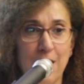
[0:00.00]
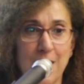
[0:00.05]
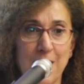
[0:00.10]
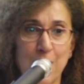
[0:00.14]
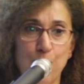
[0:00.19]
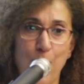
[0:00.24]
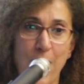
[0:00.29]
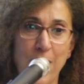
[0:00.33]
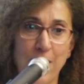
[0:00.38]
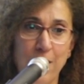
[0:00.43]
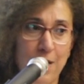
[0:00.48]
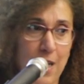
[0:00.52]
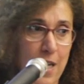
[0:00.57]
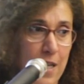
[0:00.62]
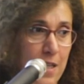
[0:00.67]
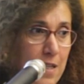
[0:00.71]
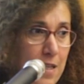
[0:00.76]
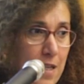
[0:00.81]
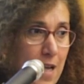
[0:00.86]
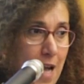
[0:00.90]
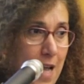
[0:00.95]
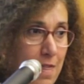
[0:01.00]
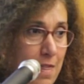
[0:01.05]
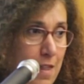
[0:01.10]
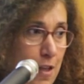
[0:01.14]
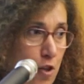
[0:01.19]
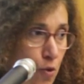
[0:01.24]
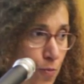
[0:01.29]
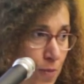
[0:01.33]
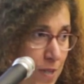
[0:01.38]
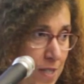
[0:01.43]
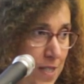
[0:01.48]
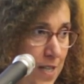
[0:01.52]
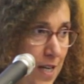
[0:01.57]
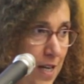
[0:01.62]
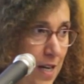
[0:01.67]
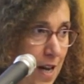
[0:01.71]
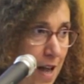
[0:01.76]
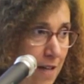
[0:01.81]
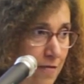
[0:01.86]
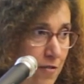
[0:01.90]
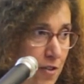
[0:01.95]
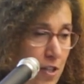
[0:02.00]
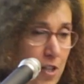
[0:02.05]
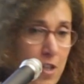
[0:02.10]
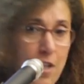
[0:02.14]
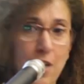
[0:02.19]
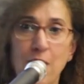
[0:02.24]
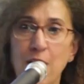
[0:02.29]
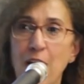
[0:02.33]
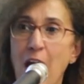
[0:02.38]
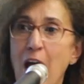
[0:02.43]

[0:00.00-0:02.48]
the spending at the domestic level